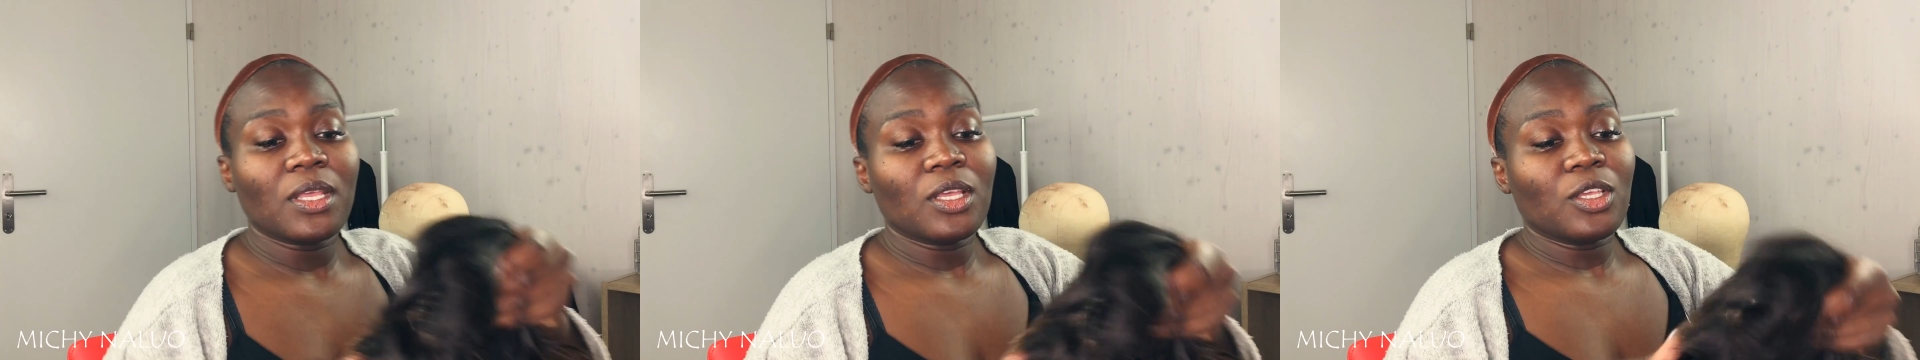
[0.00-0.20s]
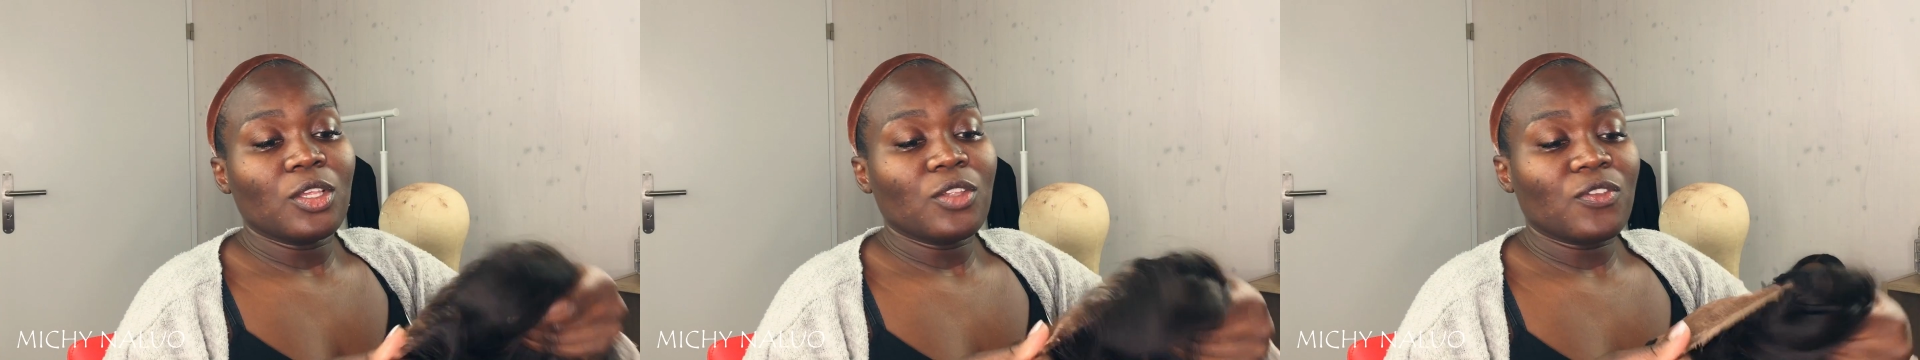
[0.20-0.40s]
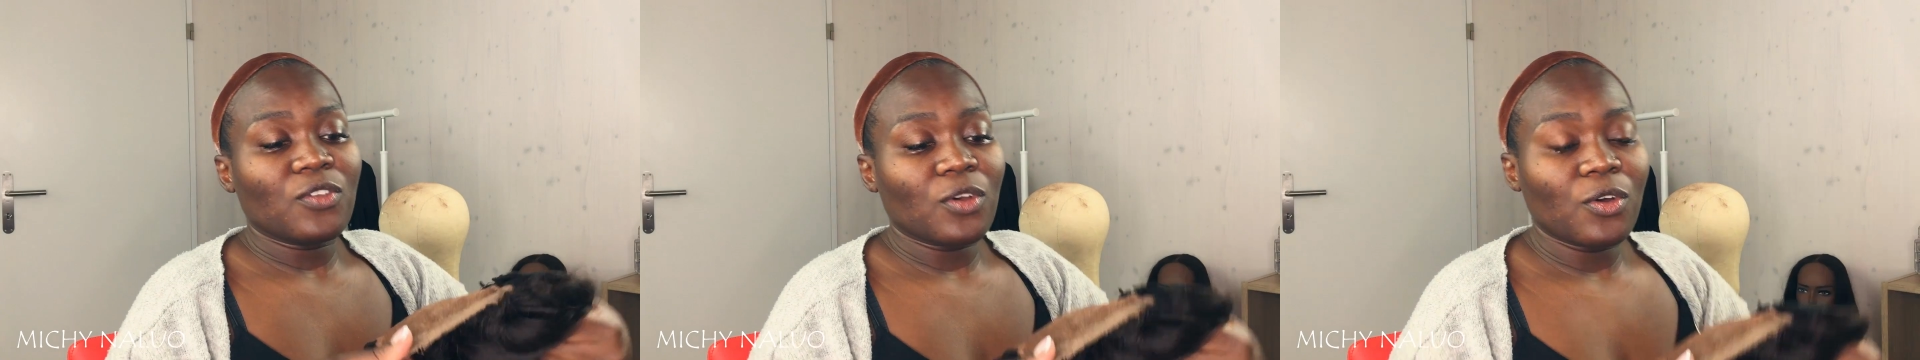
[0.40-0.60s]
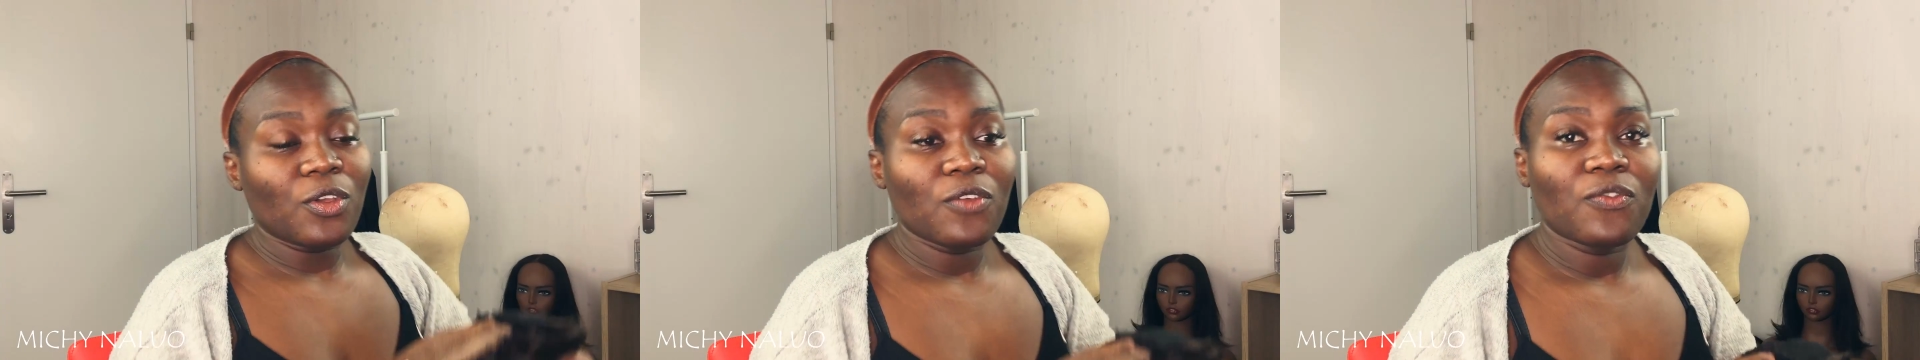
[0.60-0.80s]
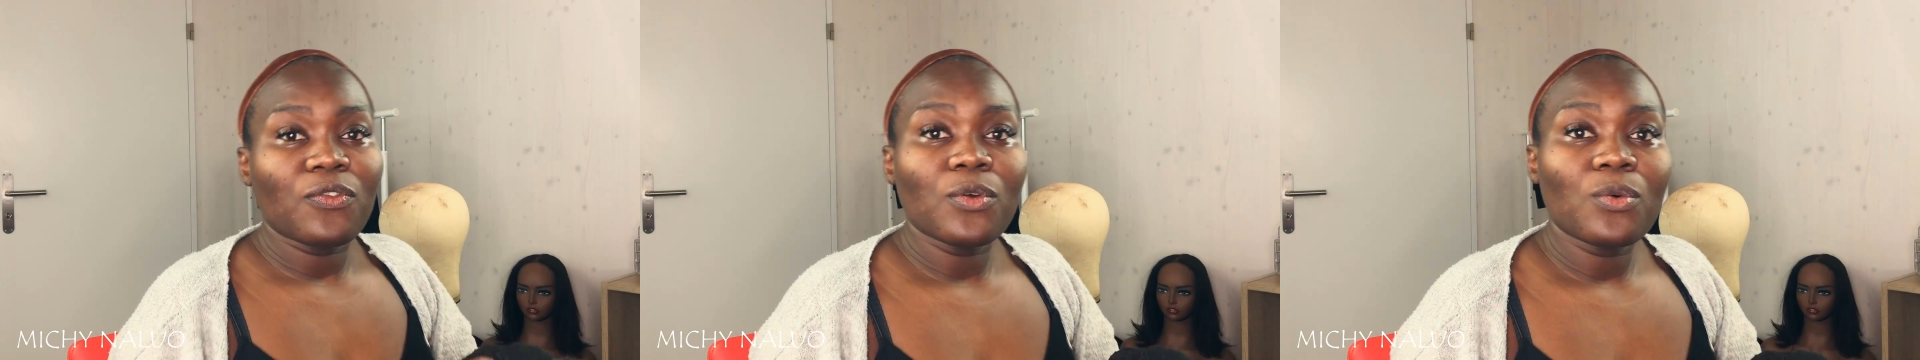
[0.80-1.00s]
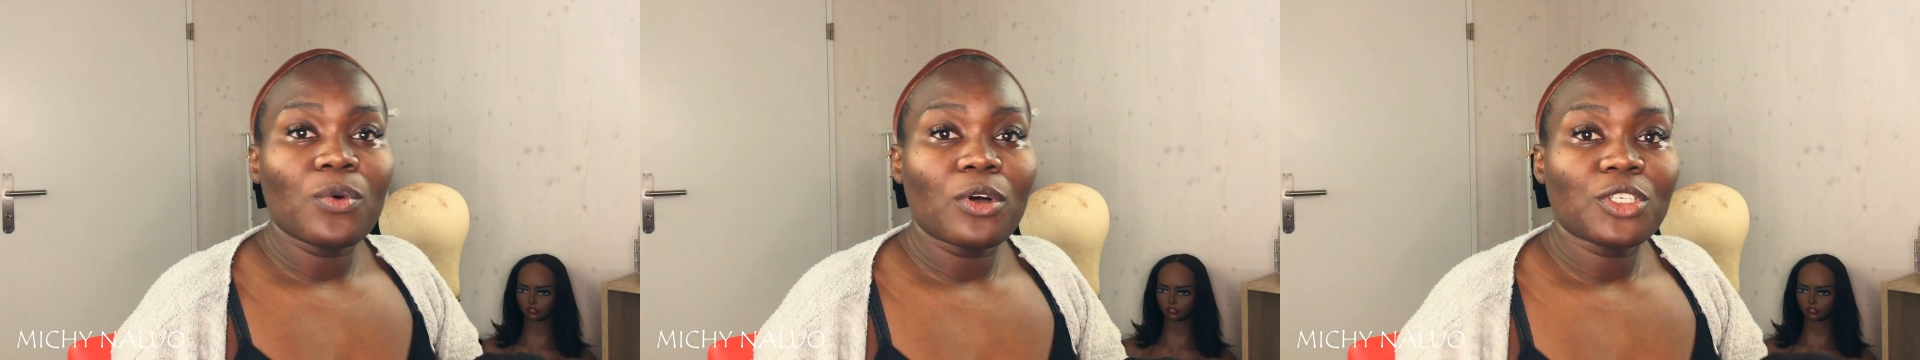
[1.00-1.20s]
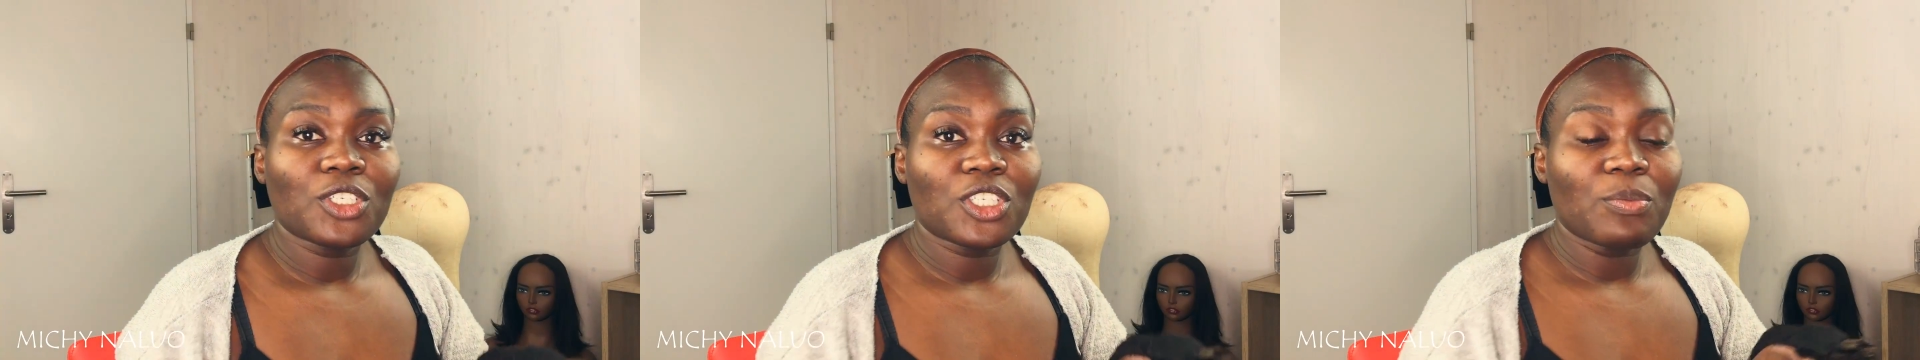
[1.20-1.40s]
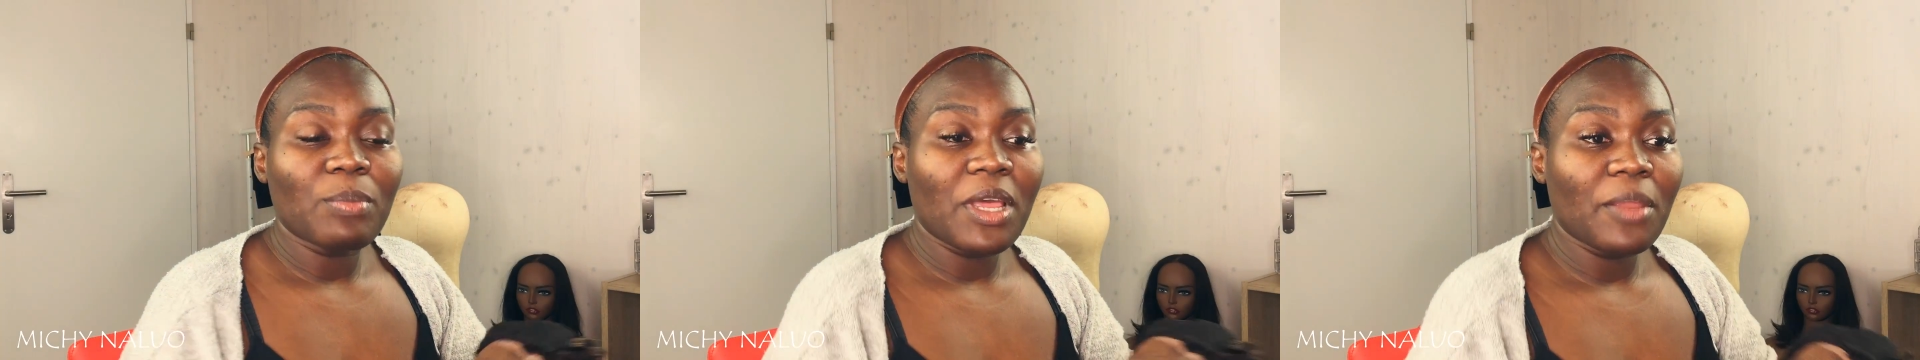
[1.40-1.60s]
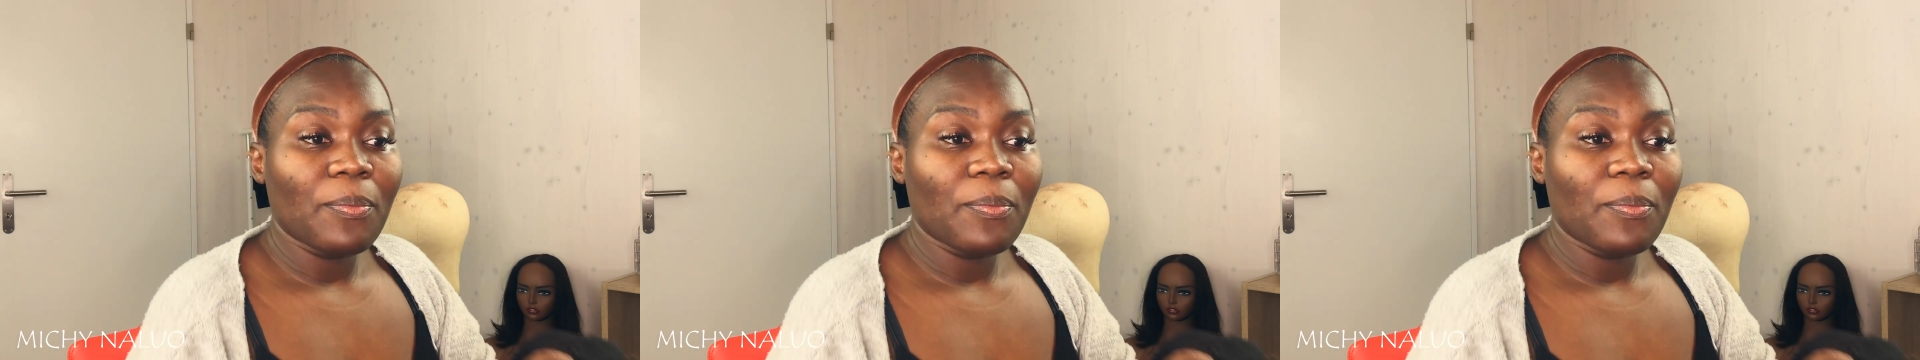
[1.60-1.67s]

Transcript: So if you watched my